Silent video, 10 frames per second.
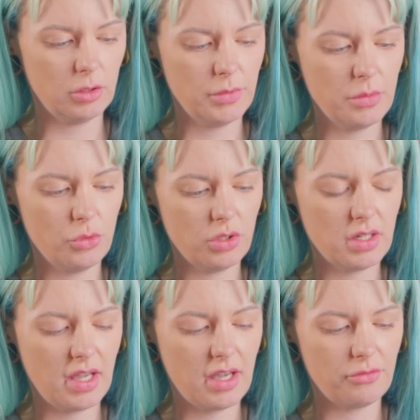little bit more
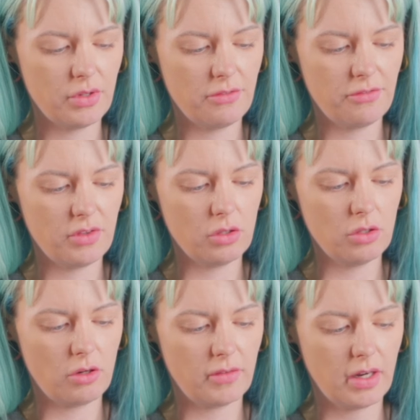than halfway
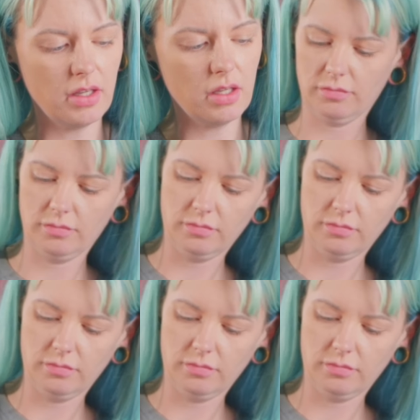filled already.